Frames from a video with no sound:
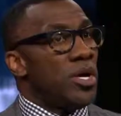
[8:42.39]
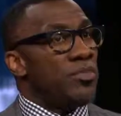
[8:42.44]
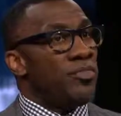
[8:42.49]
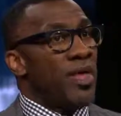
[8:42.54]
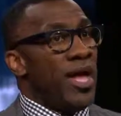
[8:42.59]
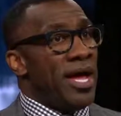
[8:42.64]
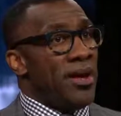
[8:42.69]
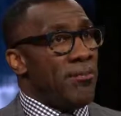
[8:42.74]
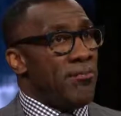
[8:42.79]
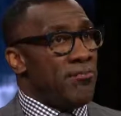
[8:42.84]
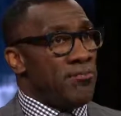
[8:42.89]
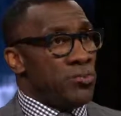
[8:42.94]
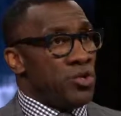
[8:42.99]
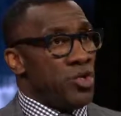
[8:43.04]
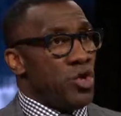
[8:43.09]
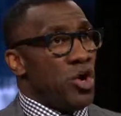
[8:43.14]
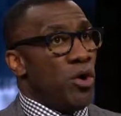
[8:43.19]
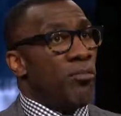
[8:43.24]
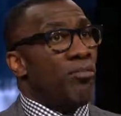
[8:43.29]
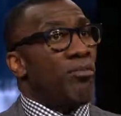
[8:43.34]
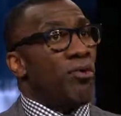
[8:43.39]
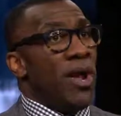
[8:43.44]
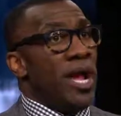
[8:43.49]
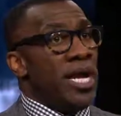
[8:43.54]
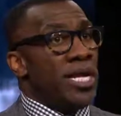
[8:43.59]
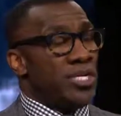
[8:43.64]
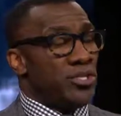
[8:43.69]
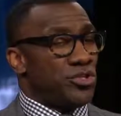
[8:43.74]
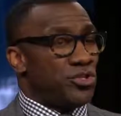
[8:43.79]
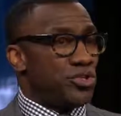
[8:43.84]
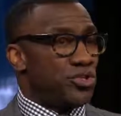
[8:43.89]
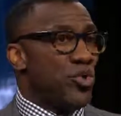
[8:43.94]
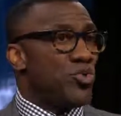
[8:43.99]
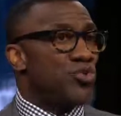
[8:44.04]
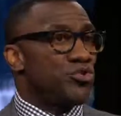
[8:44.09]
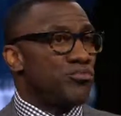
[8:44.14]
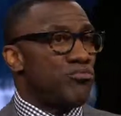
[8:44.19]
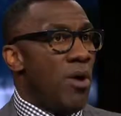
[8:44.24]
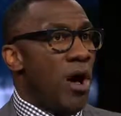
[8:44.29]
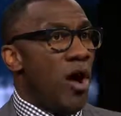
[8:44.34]
that your brain is so
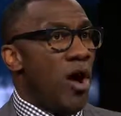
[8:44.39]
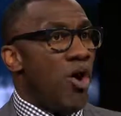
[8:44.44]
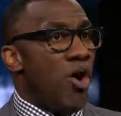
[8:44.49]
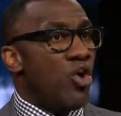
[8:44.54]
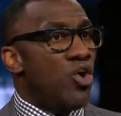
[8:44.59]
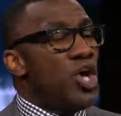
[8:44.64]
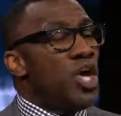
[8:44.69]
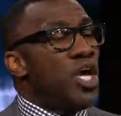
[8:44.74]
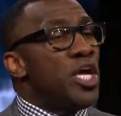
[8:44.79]
small,